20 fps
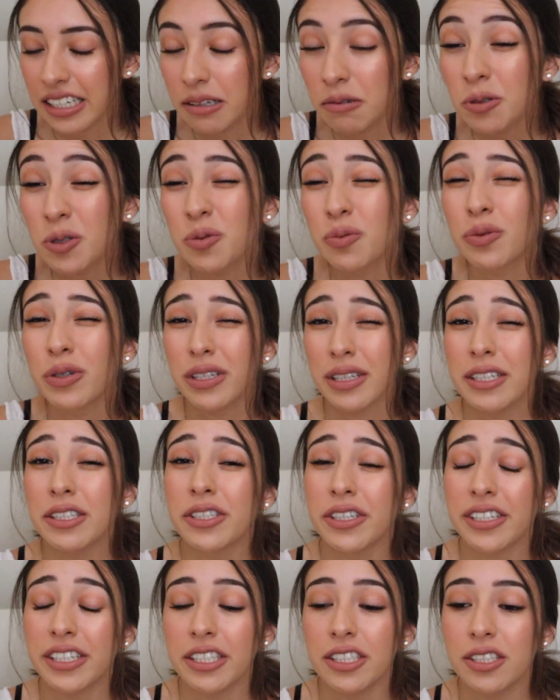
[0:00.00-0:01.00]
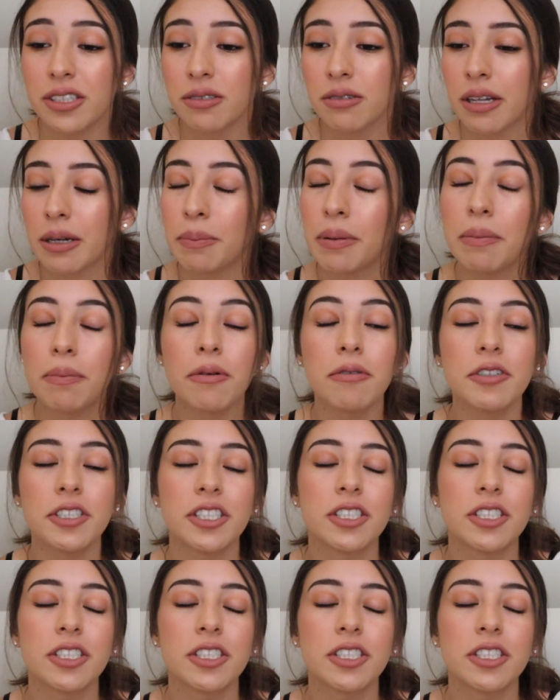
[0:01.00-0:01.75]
it was really dirty too. Like people would